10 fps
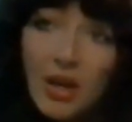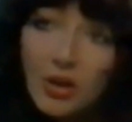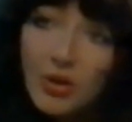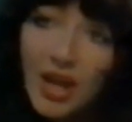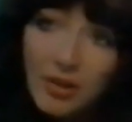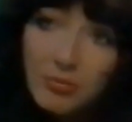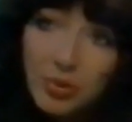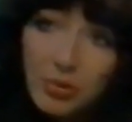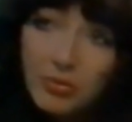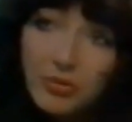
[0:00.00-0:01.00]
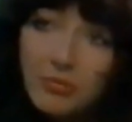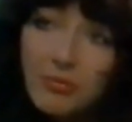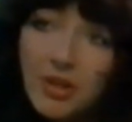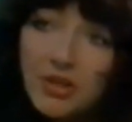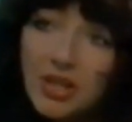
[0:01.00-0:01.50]
you can pull them
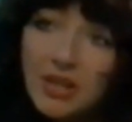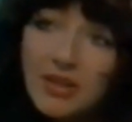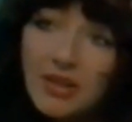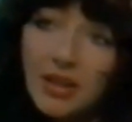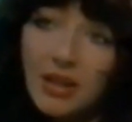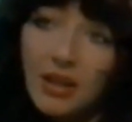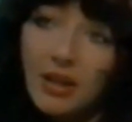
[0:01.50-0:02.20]
much easily.